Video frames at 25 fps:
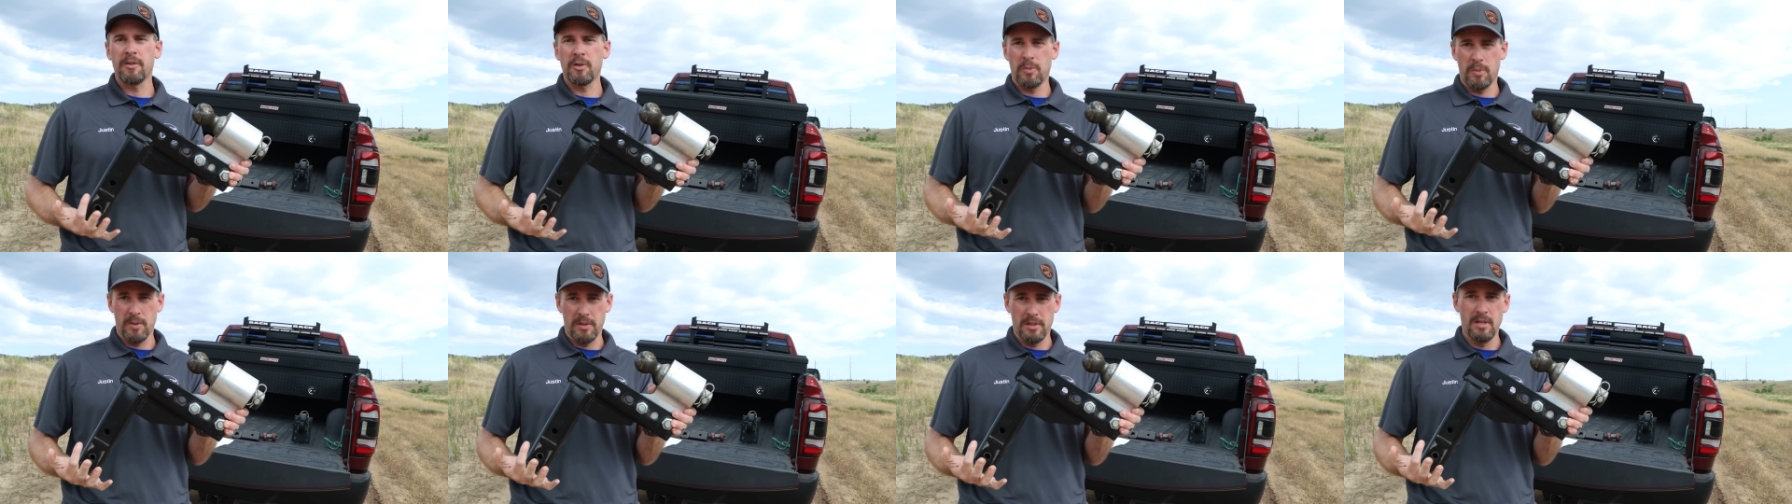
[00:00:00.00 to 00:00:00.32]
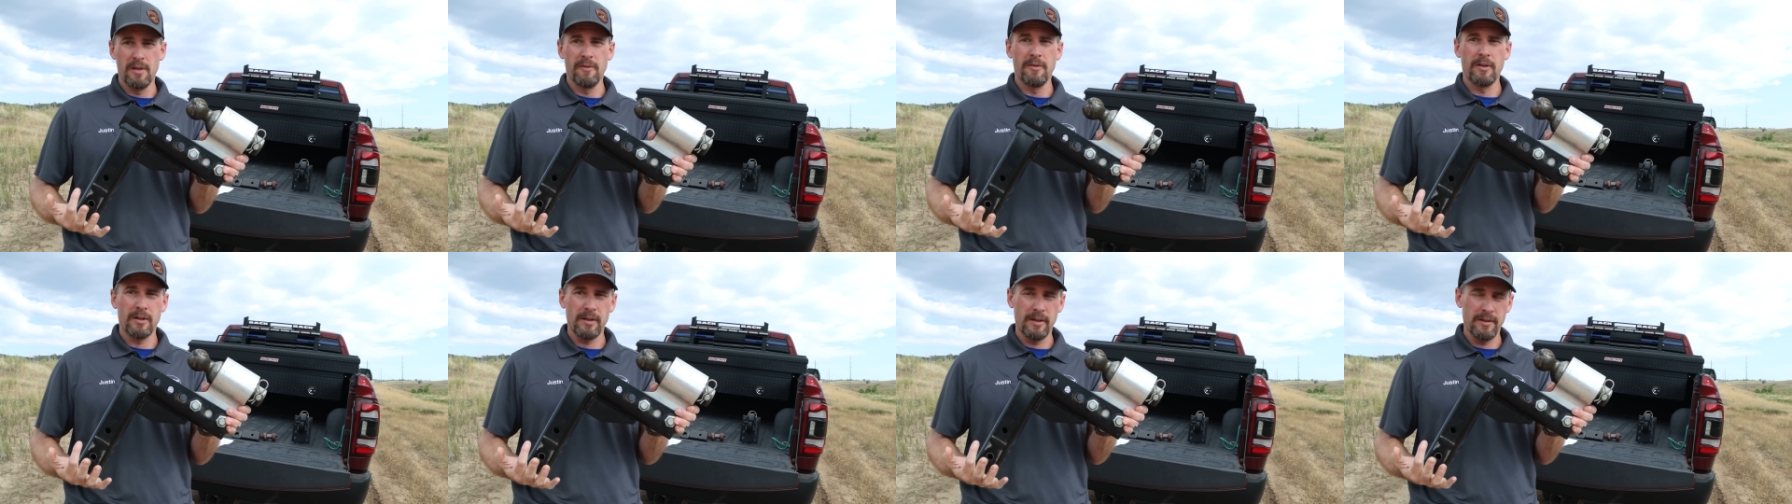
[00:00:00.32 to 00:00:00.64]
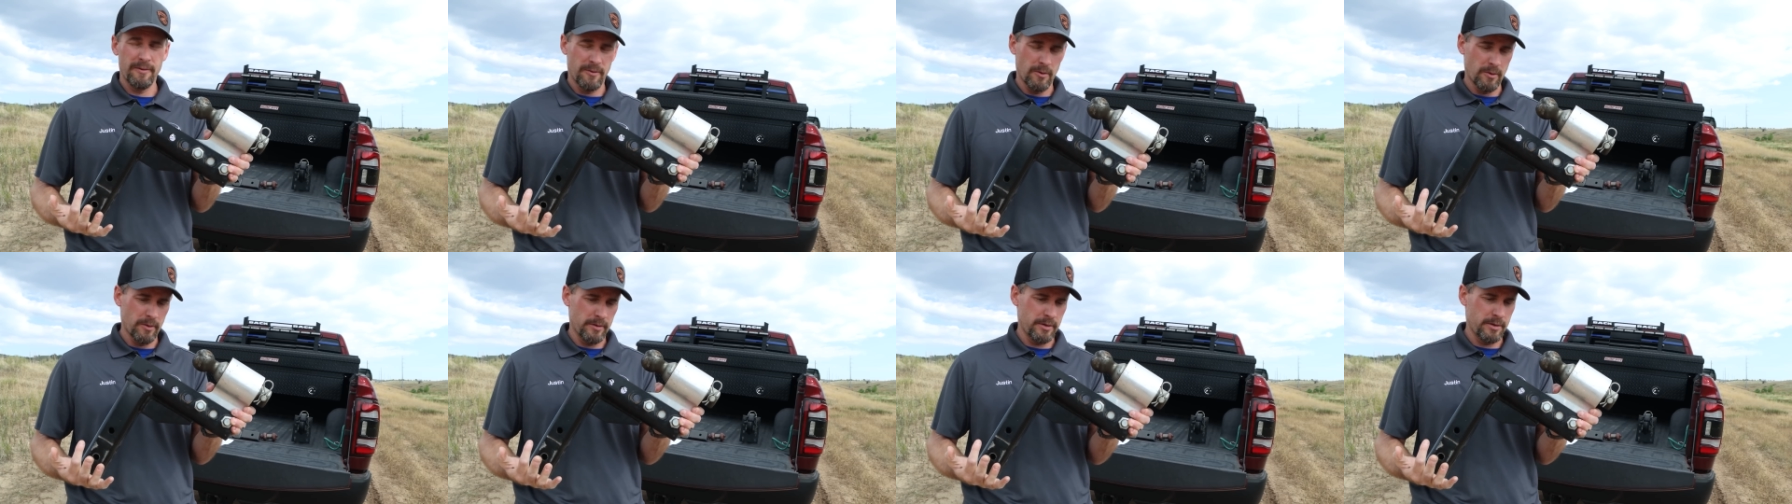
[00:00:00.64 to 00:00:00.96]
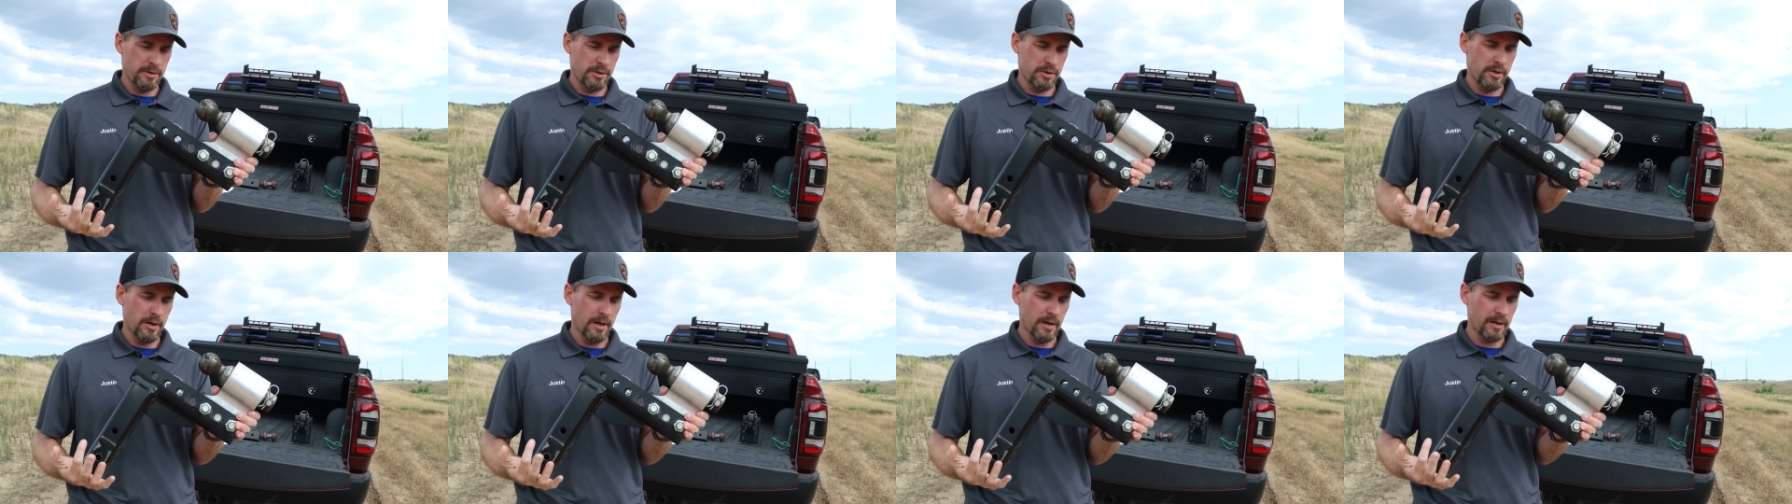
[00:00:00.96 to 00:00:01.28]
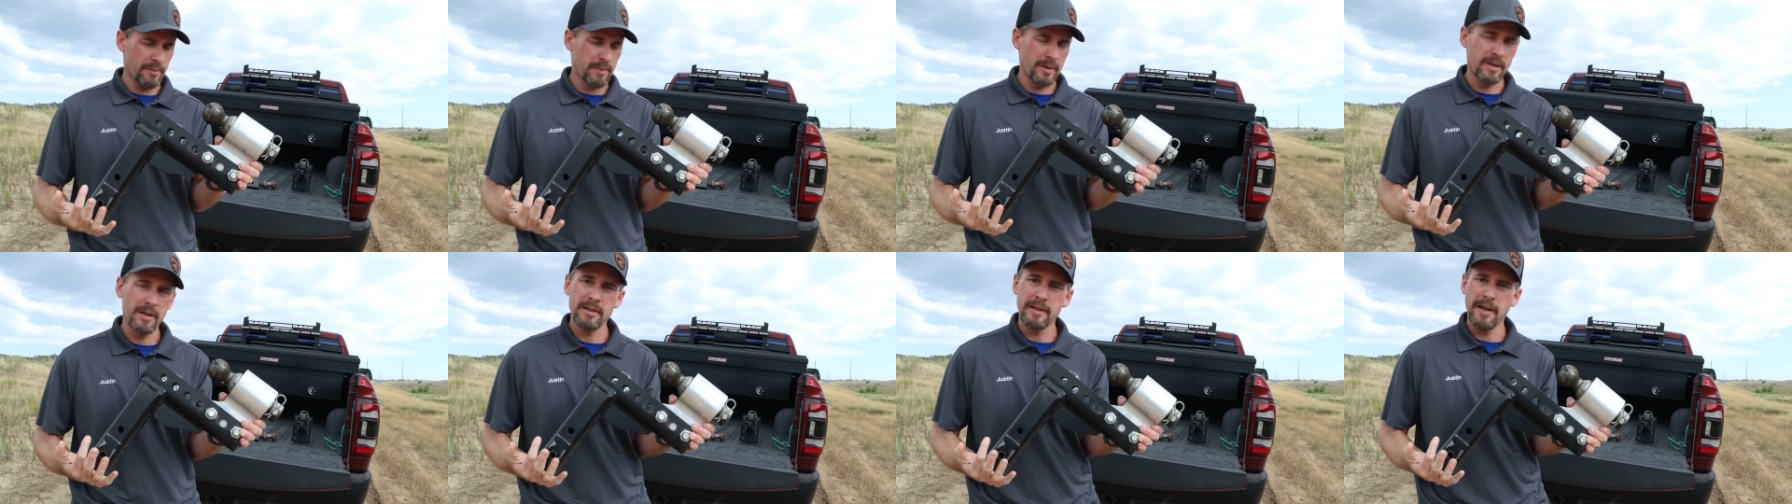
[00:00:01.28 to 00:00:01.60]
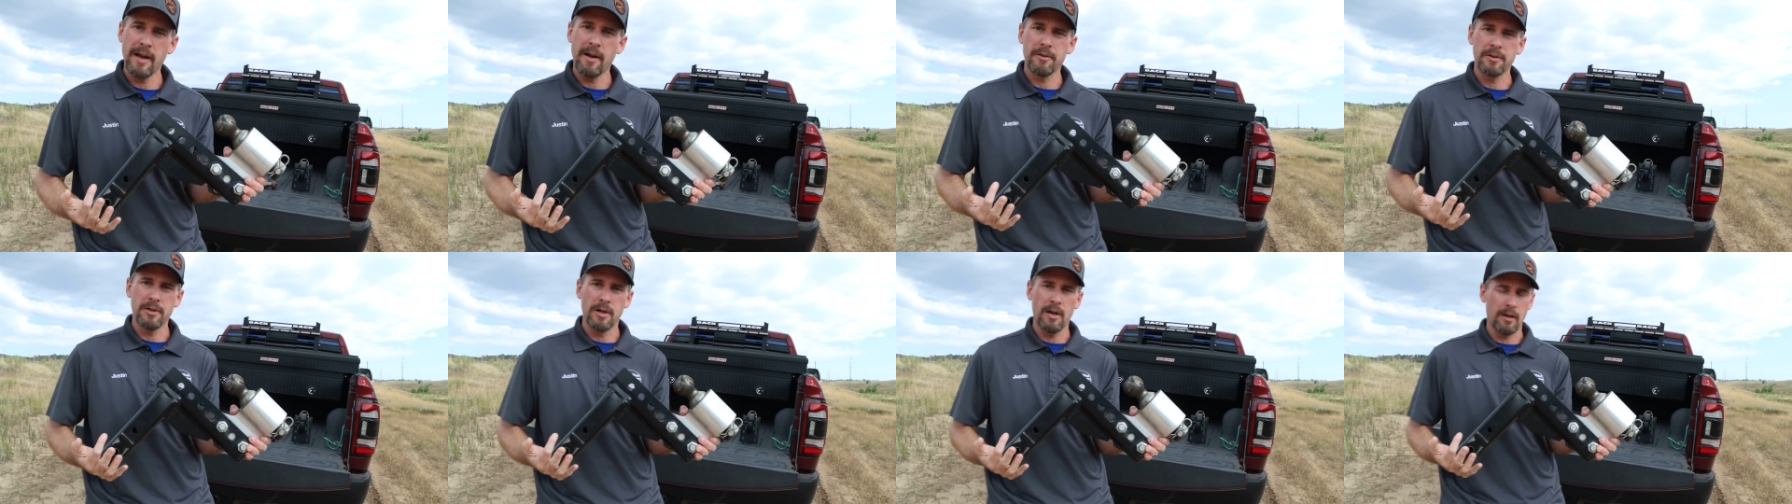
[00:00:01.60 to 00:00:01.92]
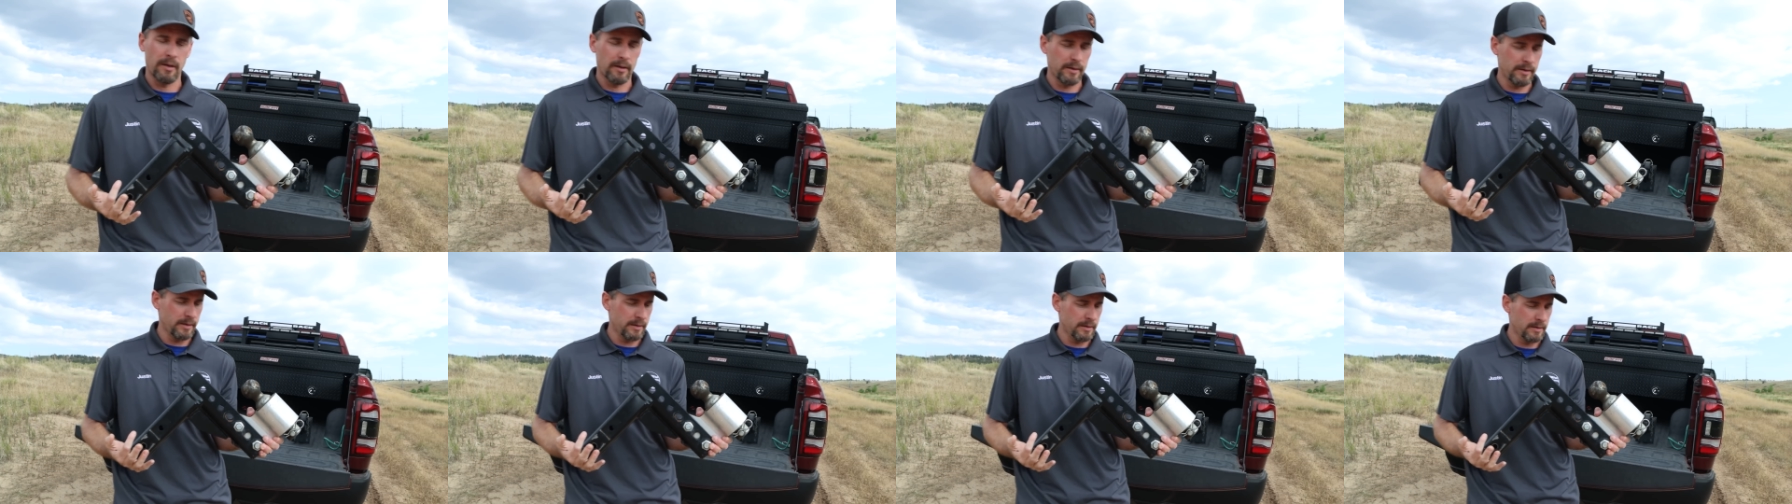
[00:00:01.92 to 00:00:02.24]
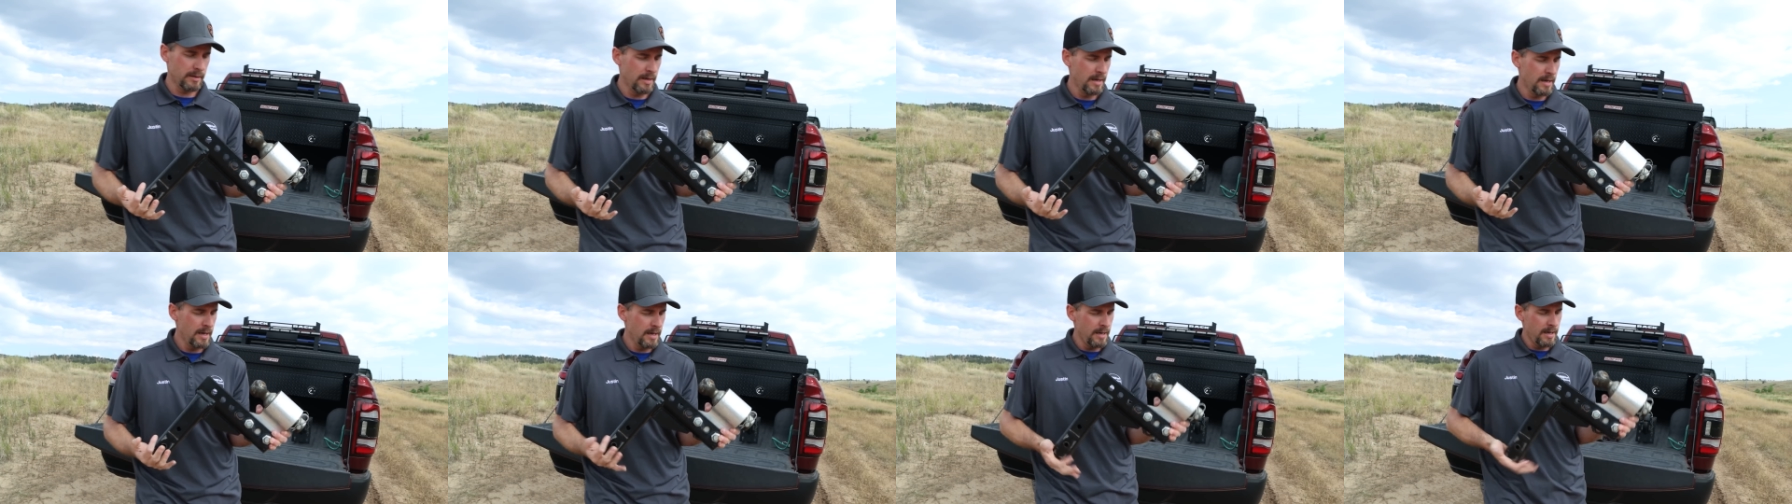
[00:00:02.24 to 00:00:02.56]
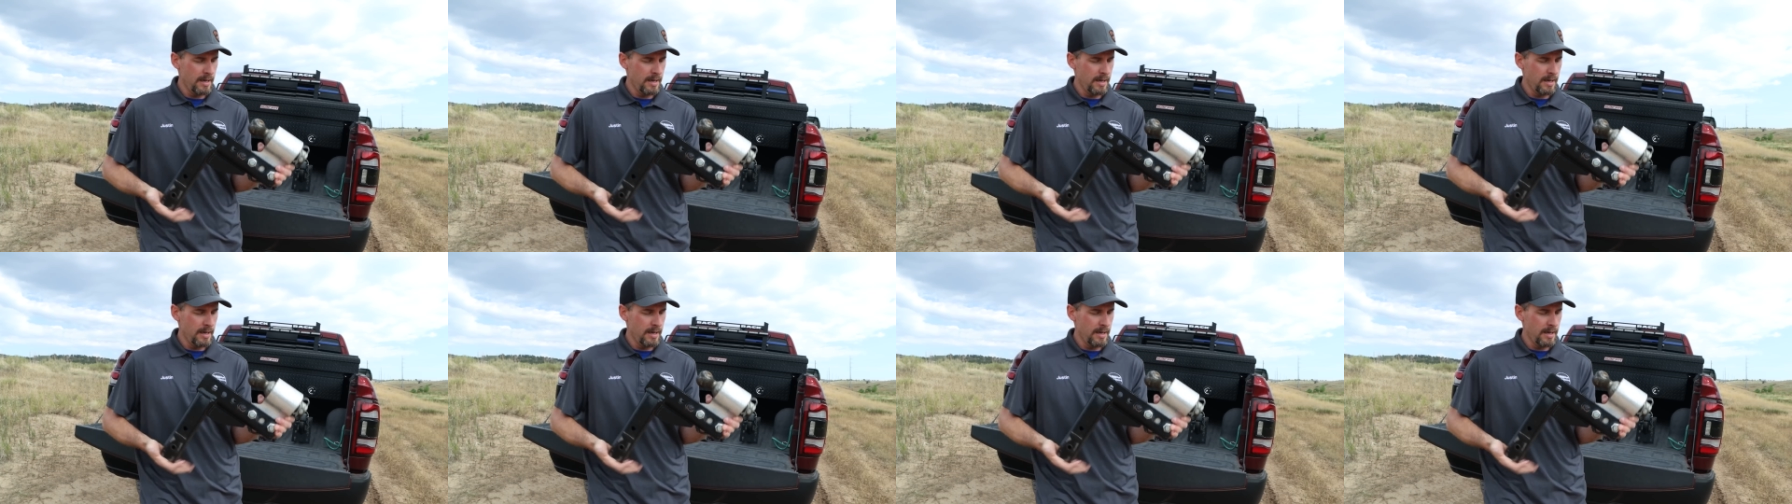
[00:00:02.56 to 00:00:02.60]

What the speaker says: specifically for this truck because of how tall it is.